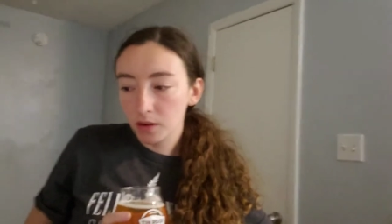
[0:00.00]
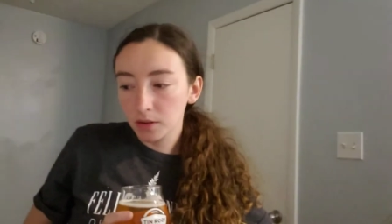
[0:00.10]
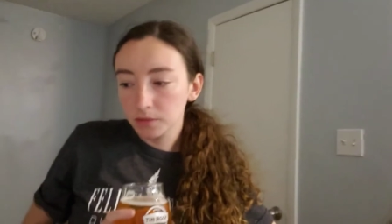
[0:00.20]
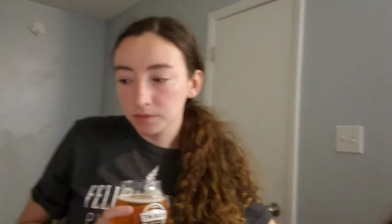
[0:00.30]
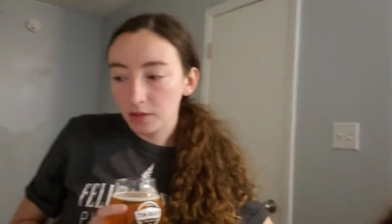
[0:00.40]

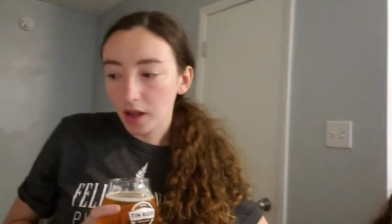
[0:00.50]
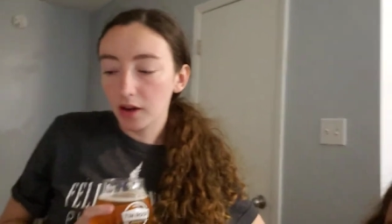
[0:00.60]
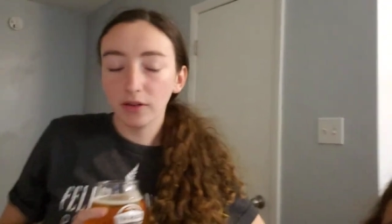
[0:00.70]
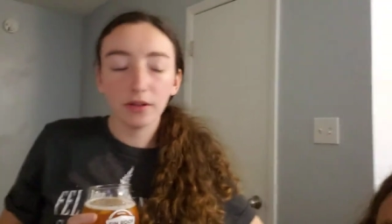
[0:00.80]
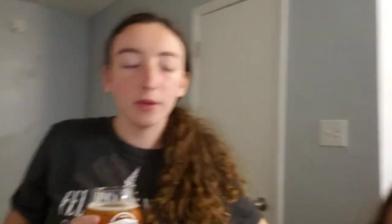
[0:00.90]
okay? I
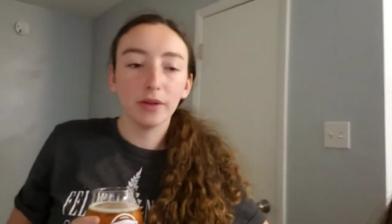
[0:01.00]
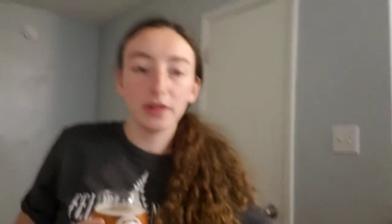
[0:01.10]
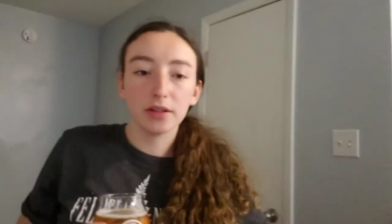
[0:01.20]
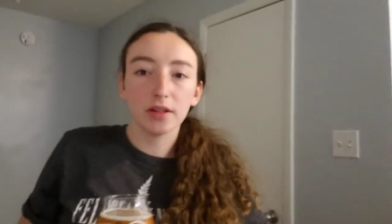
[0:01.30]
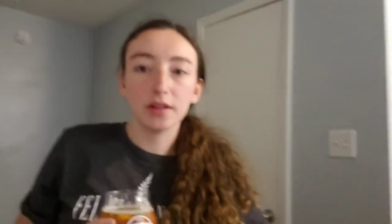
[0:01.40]
don't know what
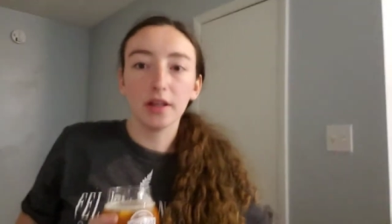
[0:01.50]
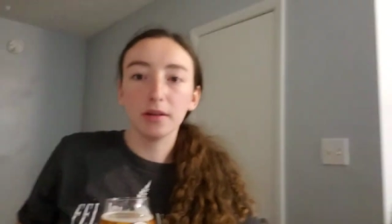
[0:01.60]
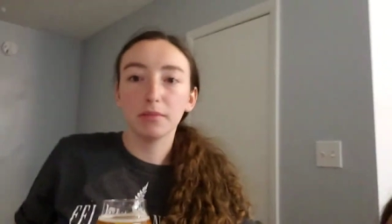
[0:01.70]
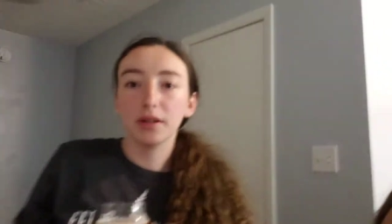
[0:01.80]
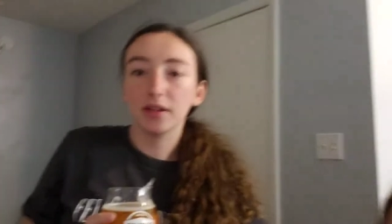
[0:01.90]
it tastes like,
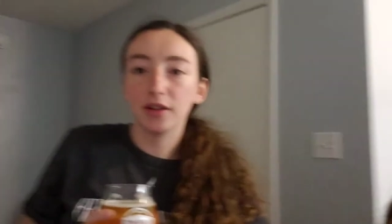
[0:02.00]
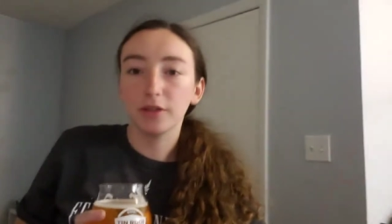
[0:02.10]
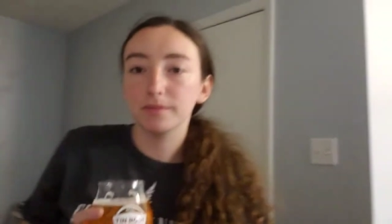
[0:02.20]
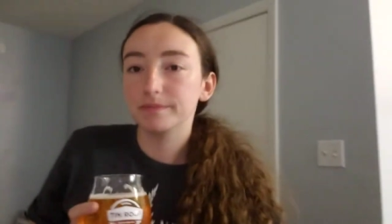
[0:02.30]
but it's good.